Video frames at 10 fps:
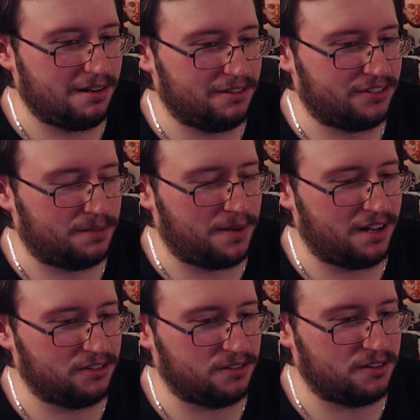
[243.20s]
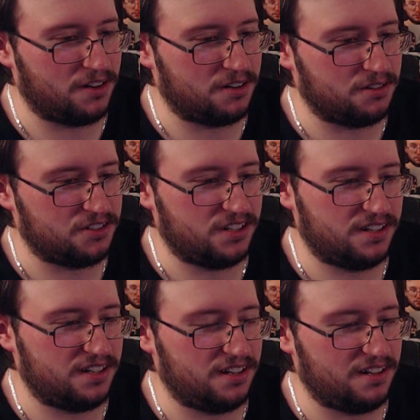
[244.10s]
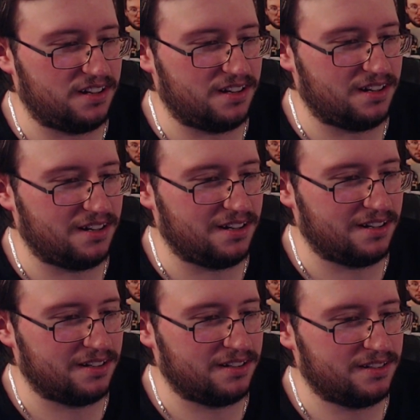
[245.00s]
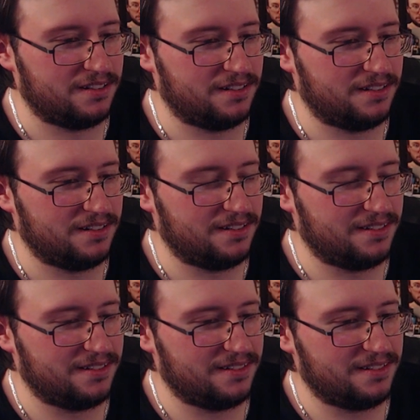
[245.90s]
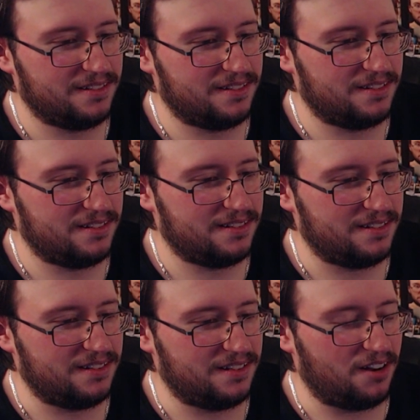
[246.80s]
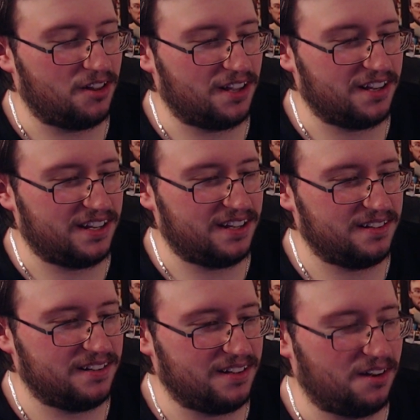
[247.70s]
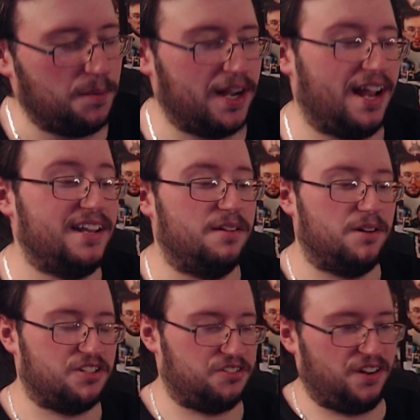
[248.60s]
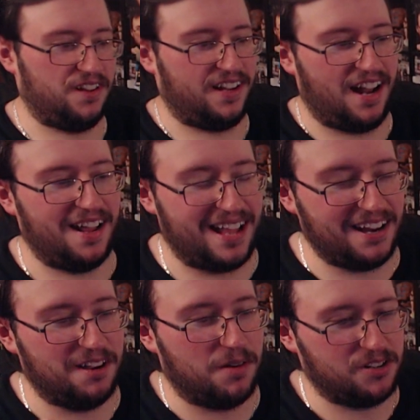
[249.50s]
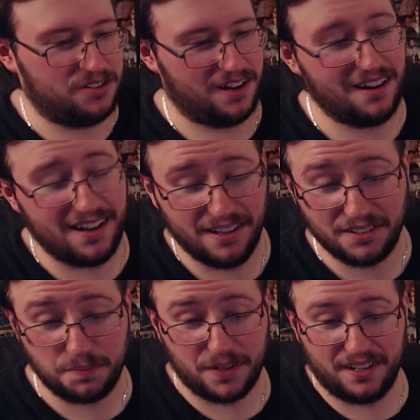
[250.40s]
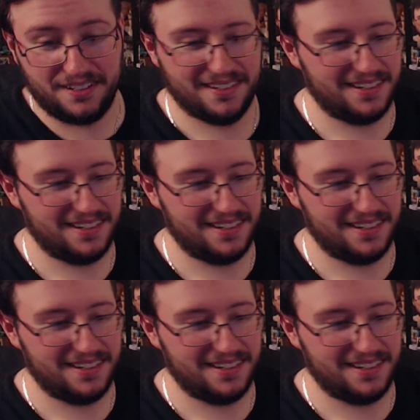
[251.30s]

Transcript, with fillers: Oh, some Hansel and Gretel shit. Oh. Let's see. Oh, they're gonna eat. Oh my God! I need to watch the trailer again. I, I need to watch the trailer. All right, looks pretty good.